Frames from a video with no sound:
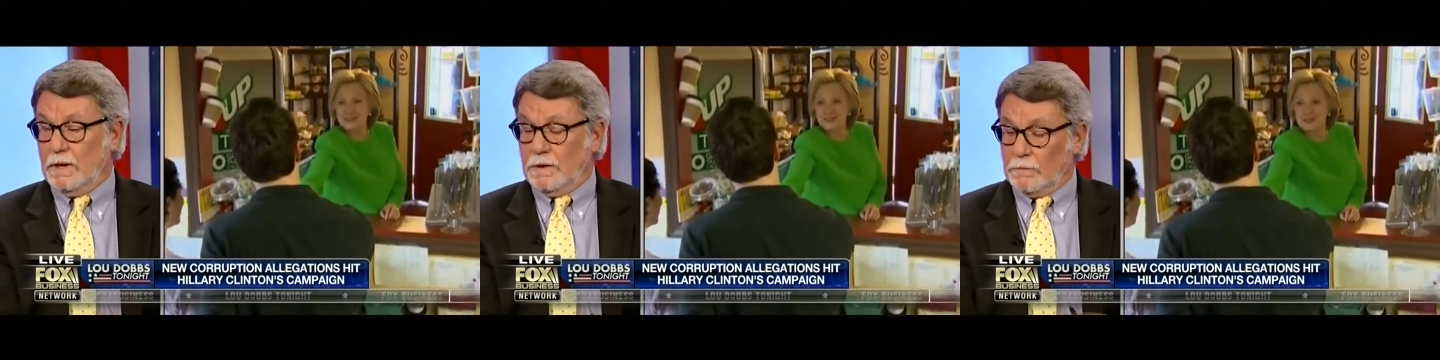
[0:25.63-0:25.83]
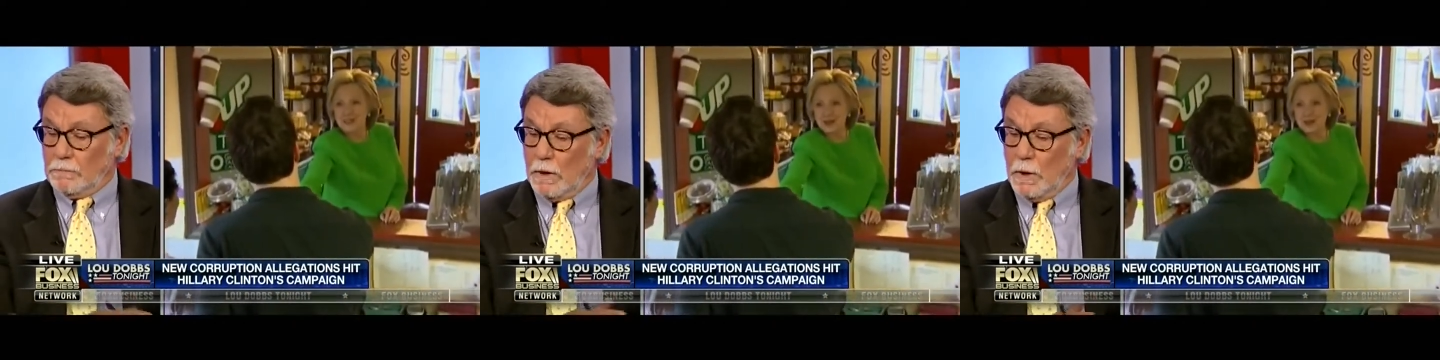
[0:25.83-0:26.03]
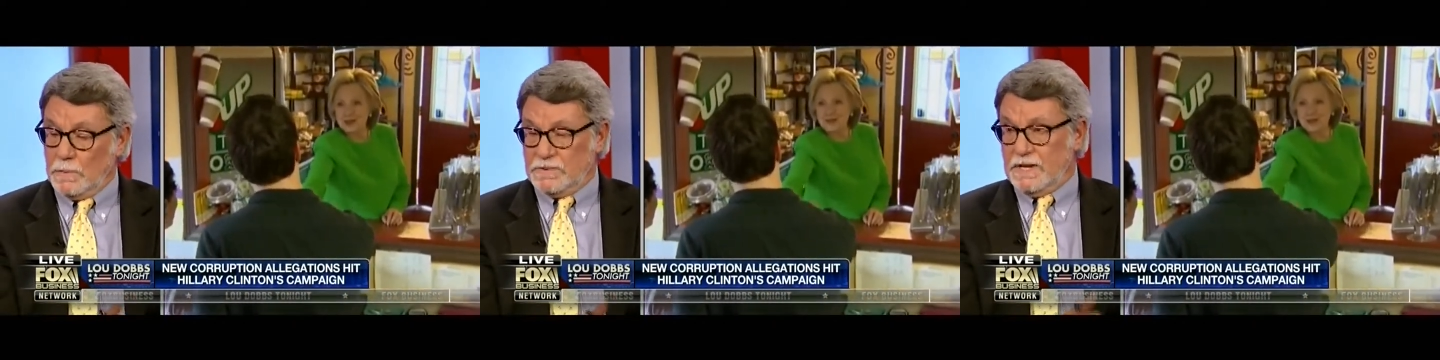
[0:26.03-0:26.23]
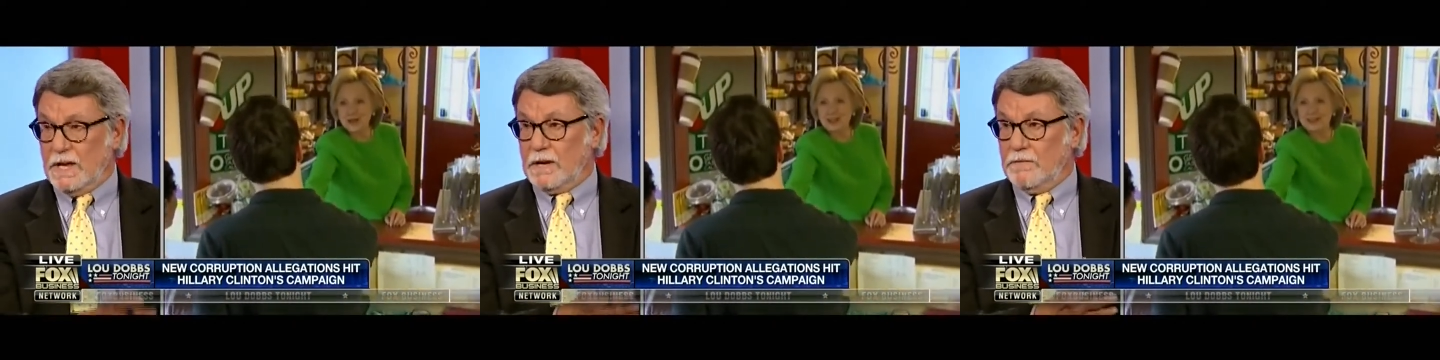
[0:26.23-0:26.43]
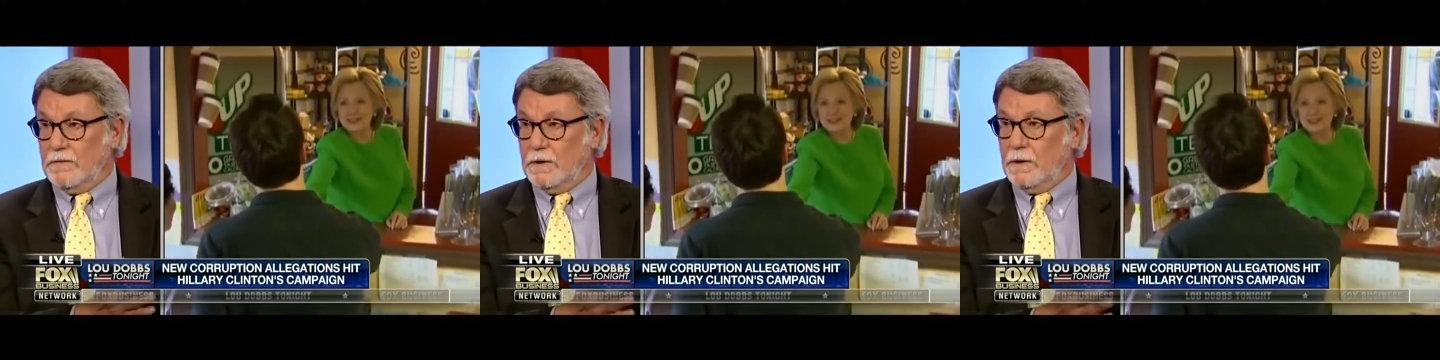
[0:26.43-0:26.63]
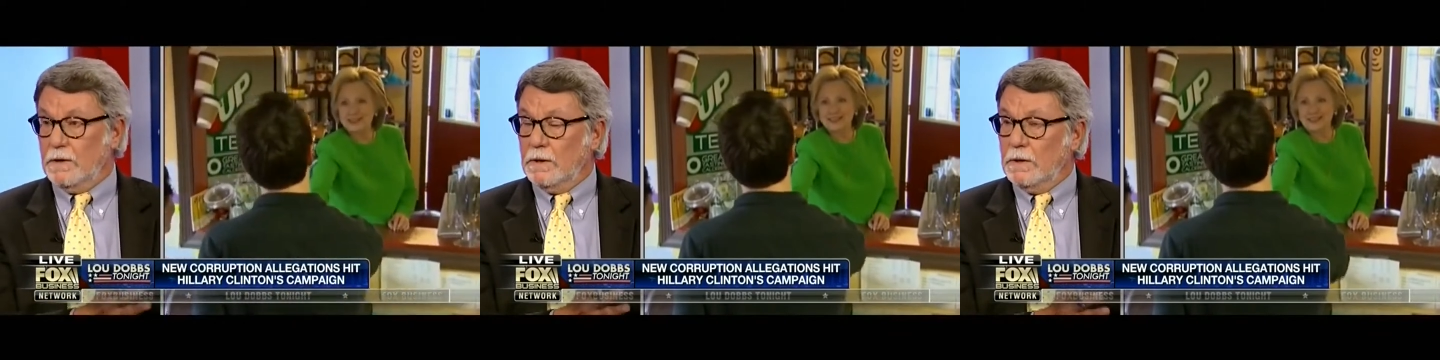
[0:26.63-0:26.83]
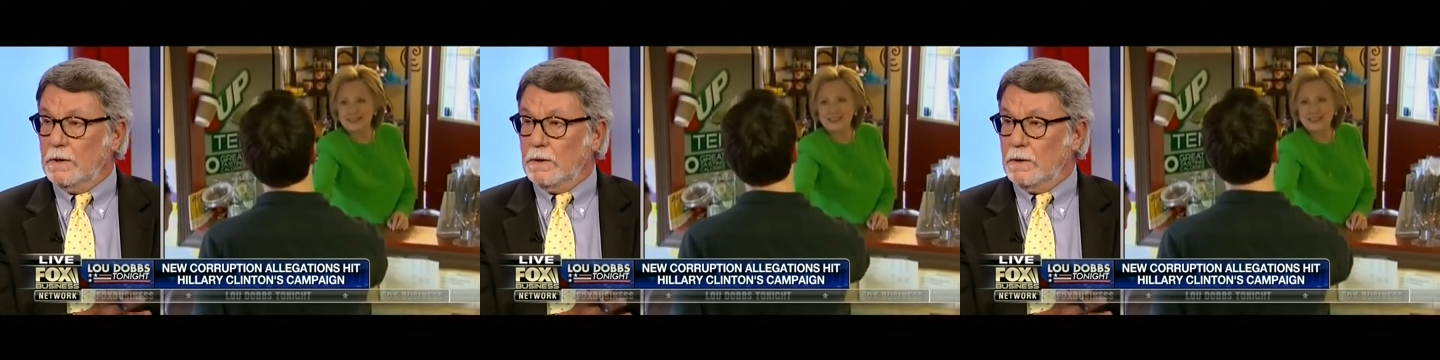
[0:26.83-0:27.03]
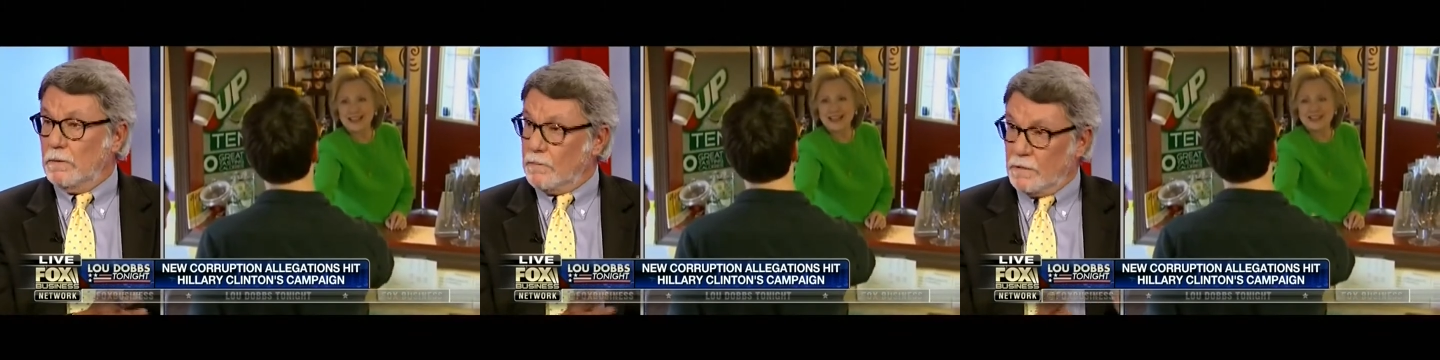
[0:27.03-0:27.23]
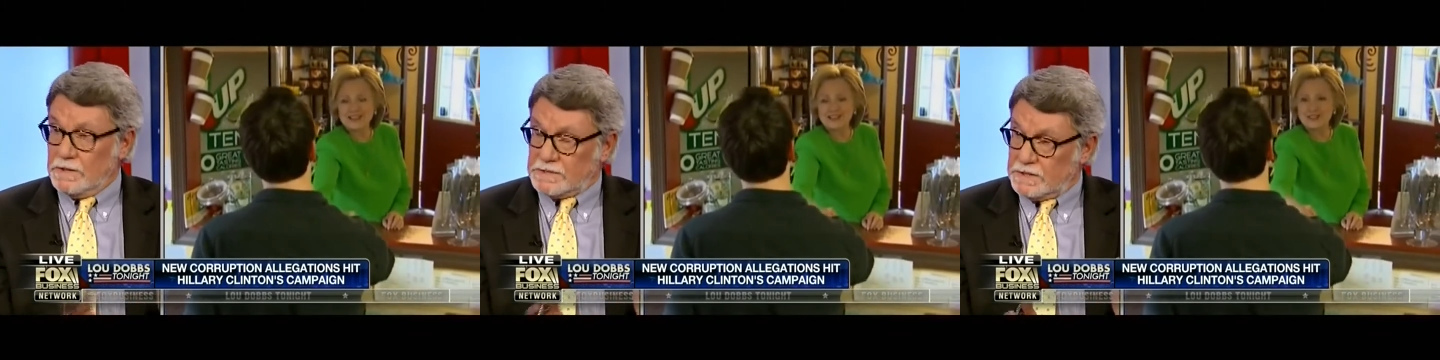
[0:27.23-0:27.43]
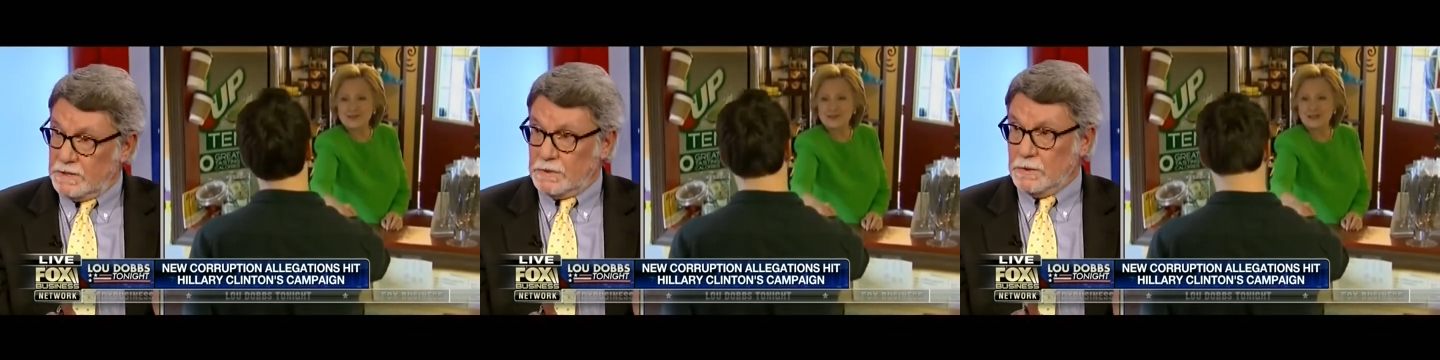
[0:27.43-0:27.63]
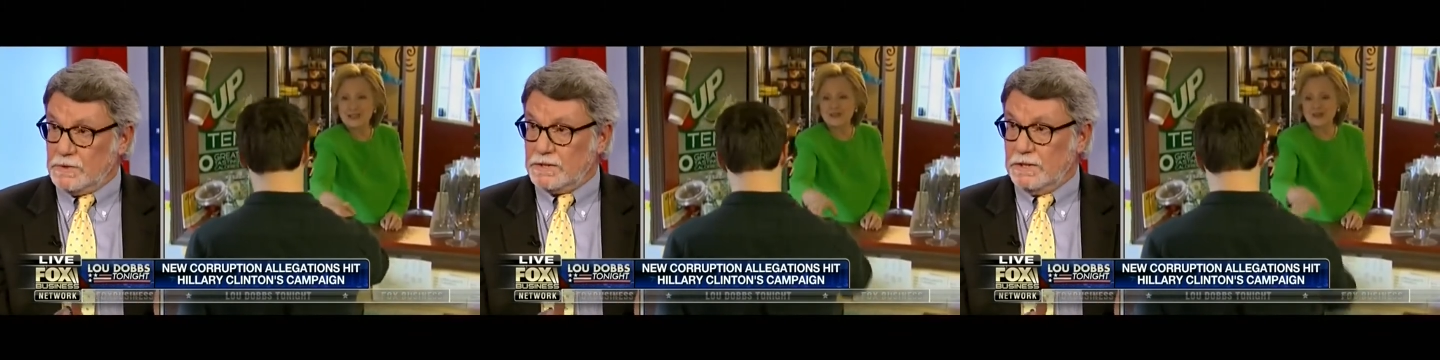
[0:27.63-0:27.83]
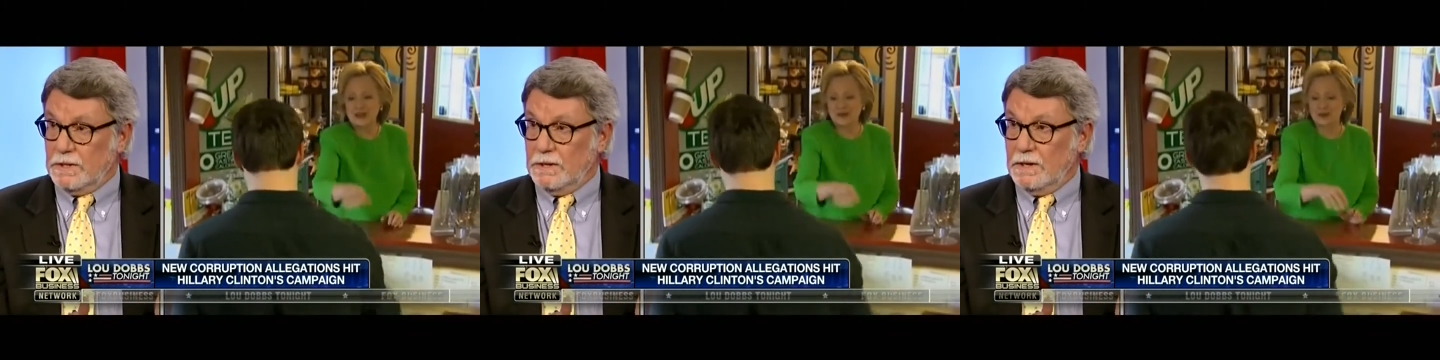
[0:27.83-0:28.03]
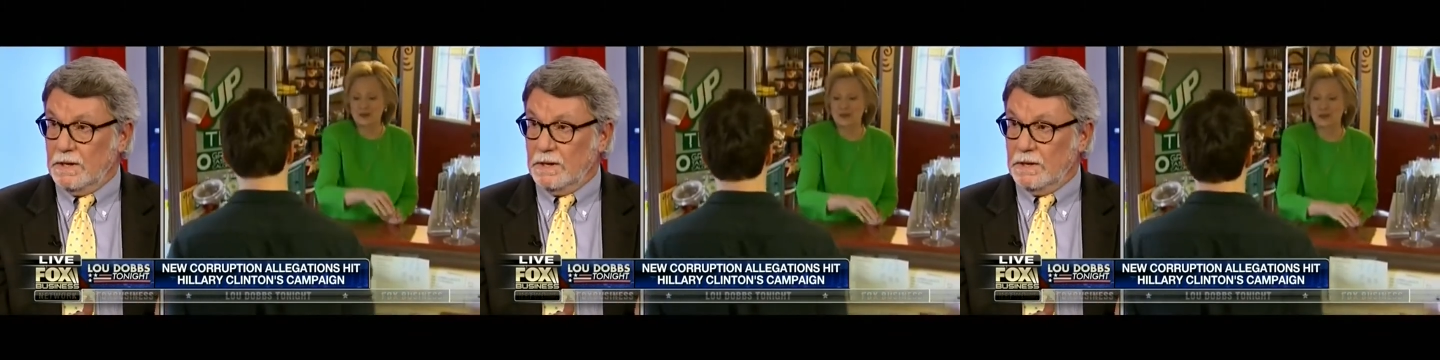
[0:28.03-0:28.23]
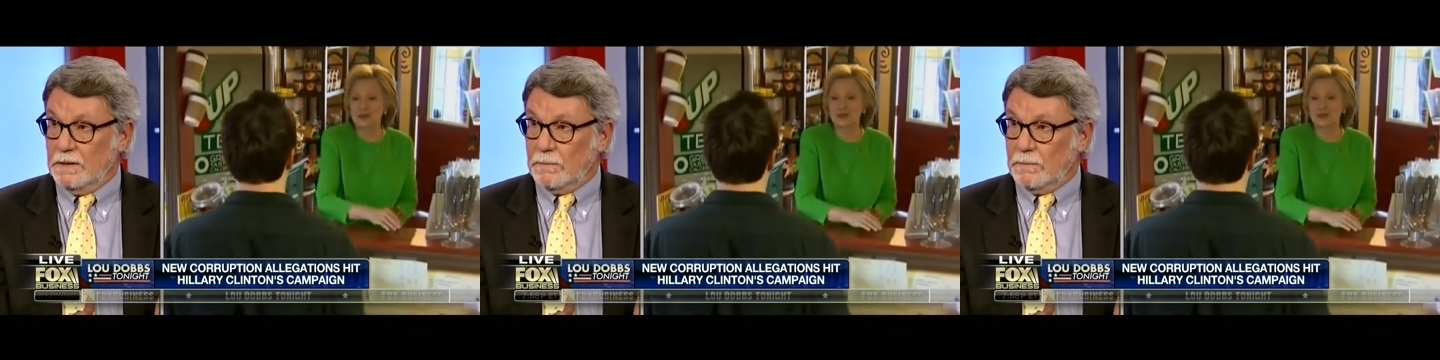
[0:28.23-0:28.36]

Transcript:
Speaker 1: arose out of a Hoover Institution uh,